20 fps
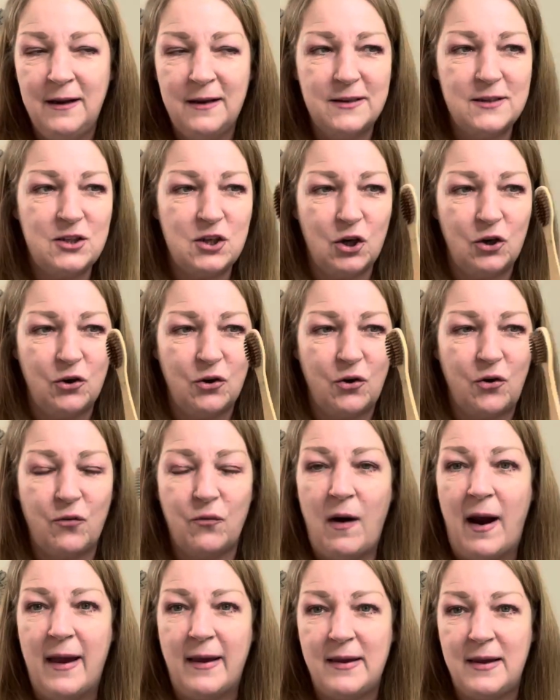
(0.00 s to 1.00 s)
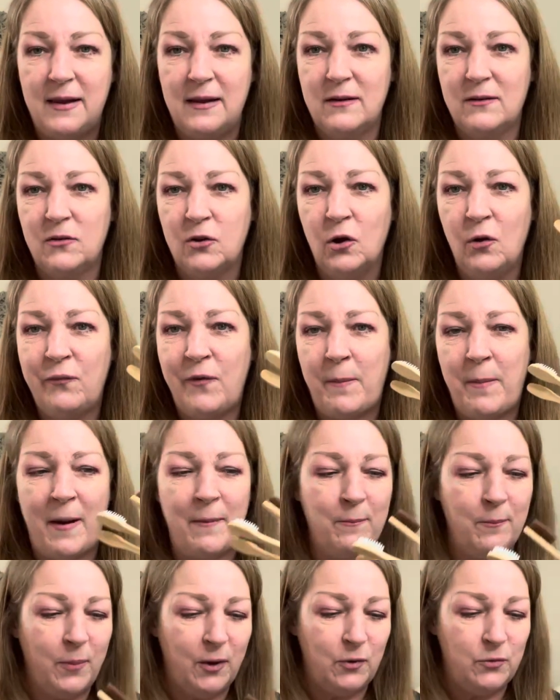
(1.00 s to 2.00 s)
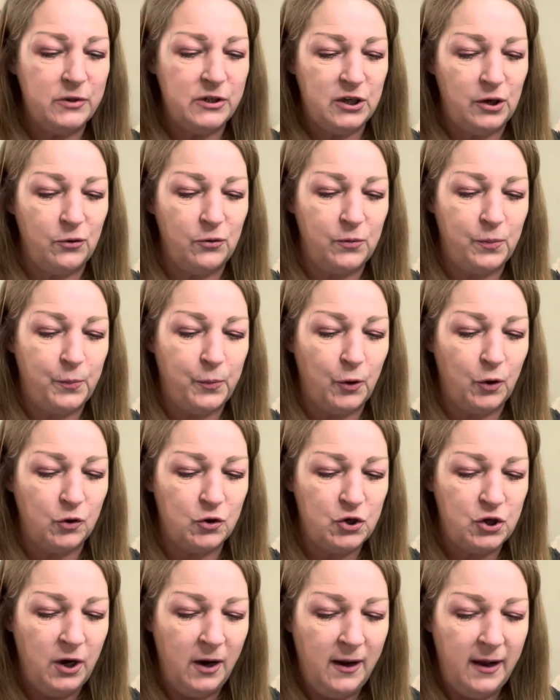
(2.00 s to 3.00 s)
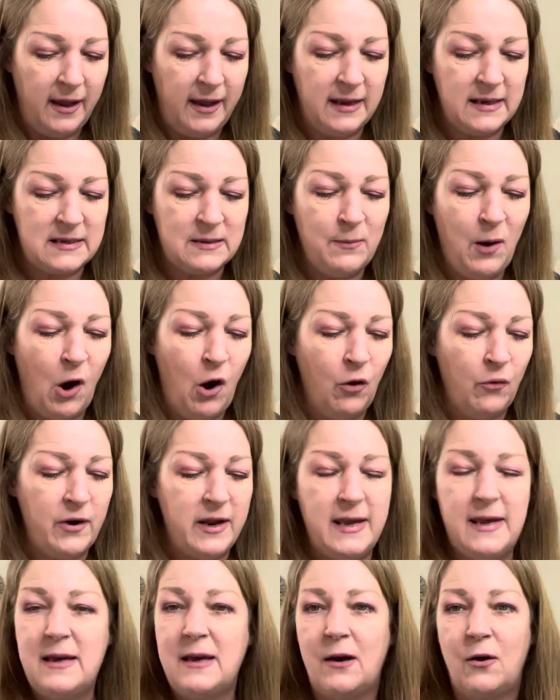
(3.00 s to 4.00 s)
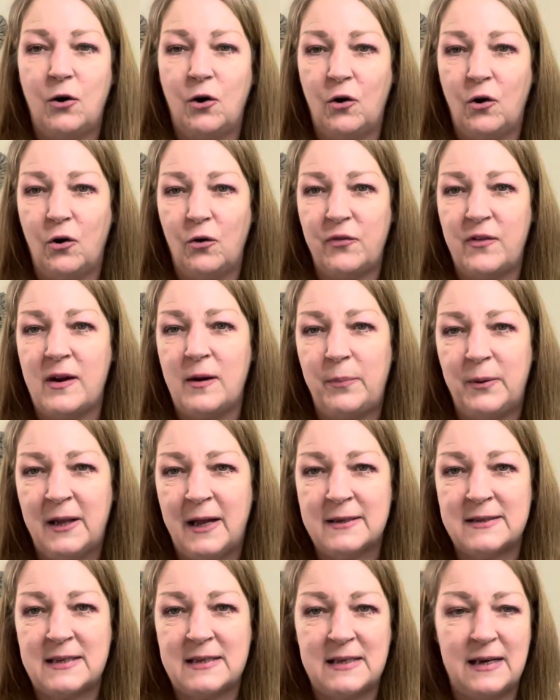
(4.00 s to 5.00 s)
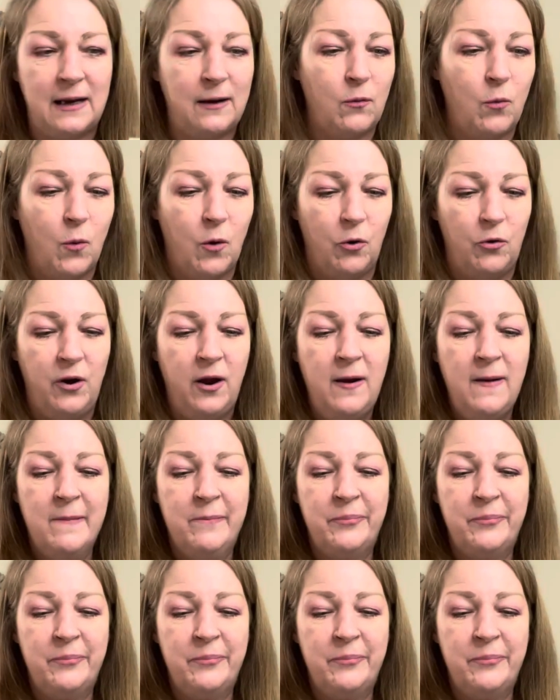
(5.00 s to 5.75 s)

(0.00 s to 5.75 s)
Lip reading: So great. Love a bamboo toothbrush. It's more eco than a plastic one.